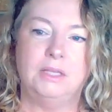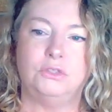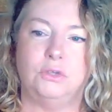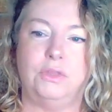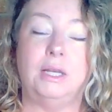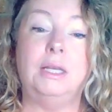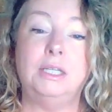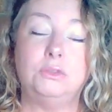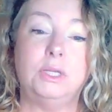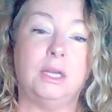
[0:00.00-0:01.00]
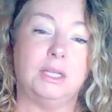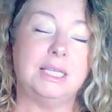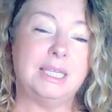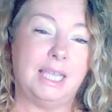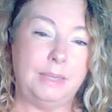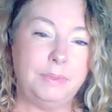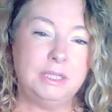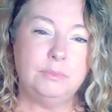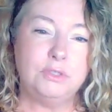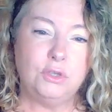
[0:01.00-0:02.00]
So they're literally kind of
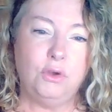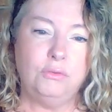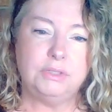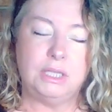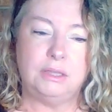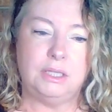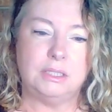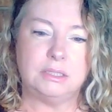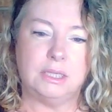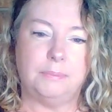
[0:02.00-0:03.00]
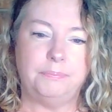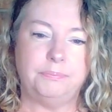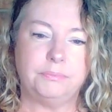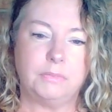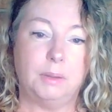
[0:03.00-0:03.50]
keeping themselves in this um,